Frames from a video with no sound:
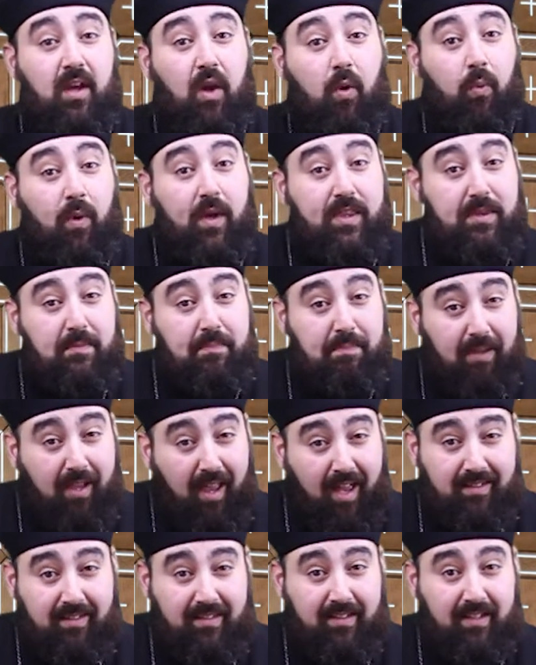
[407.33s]
with
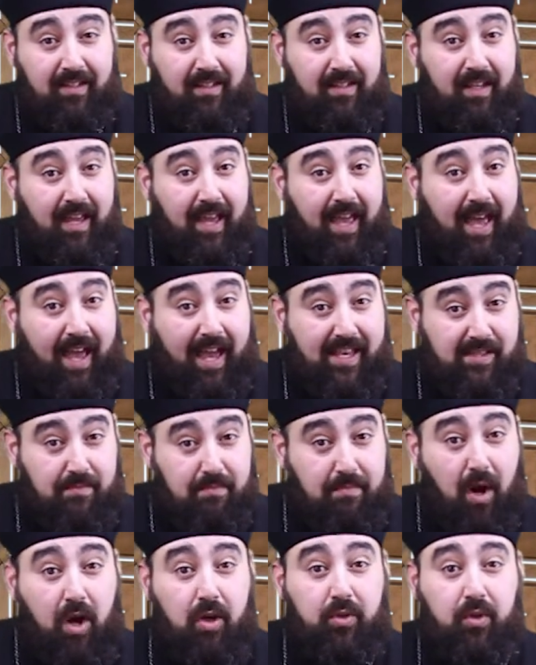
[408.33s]
blood as
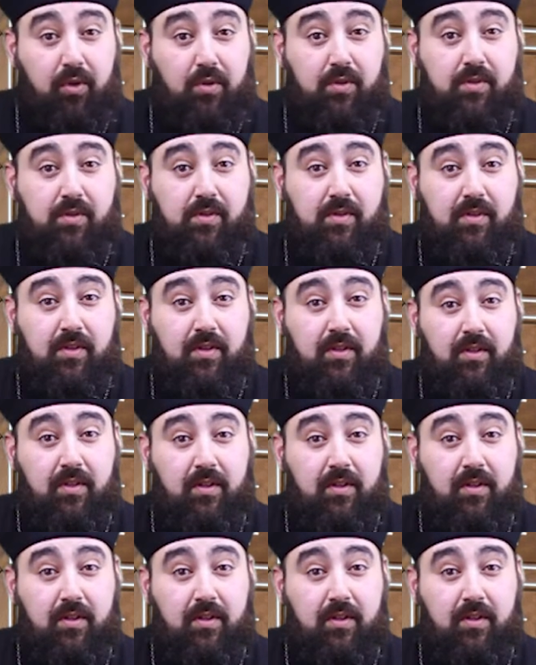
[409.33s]
martyrs,